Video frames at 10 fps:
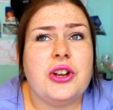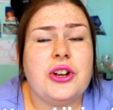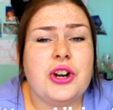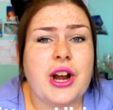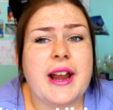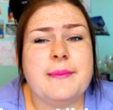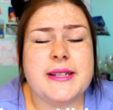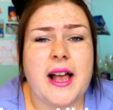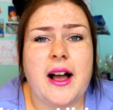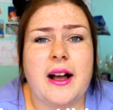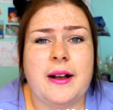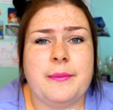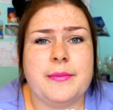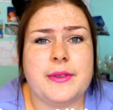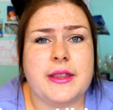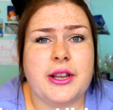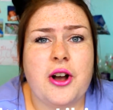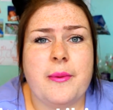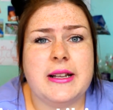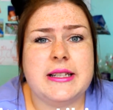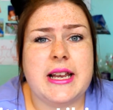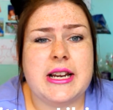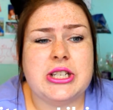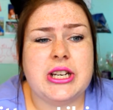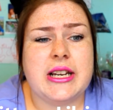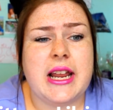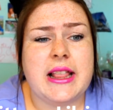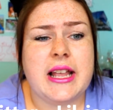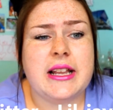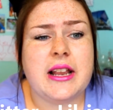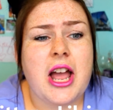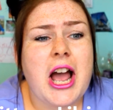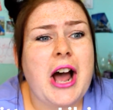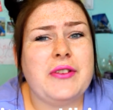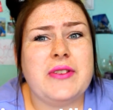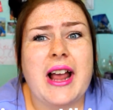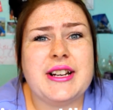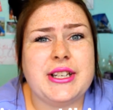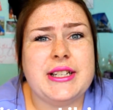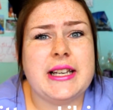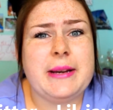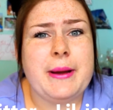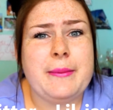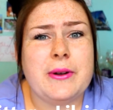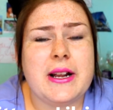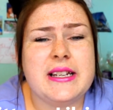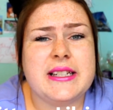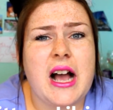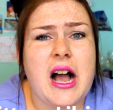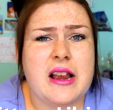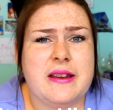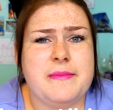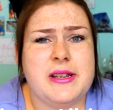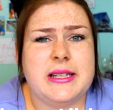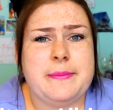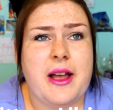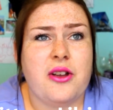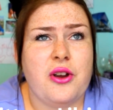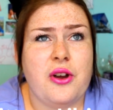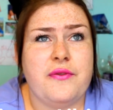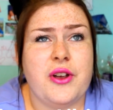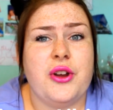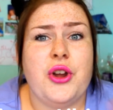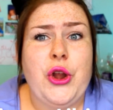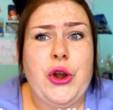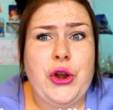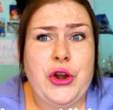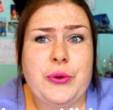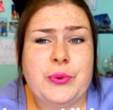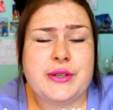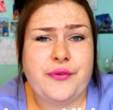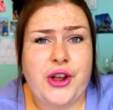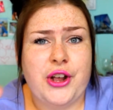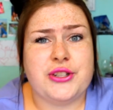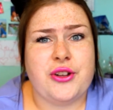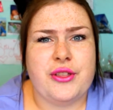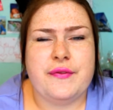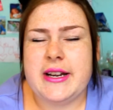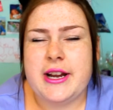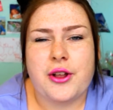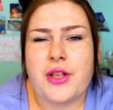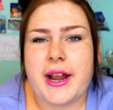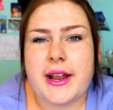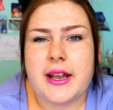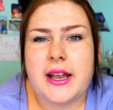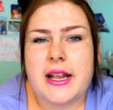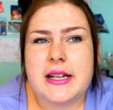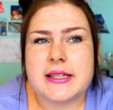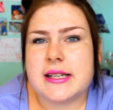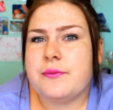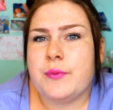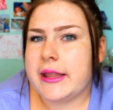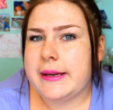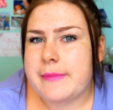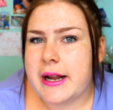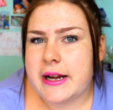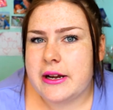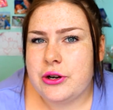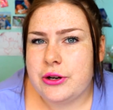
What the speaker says: crams up the comment section. And then I've actually seen people get into arguments over who was first on the video. Like, does it really matter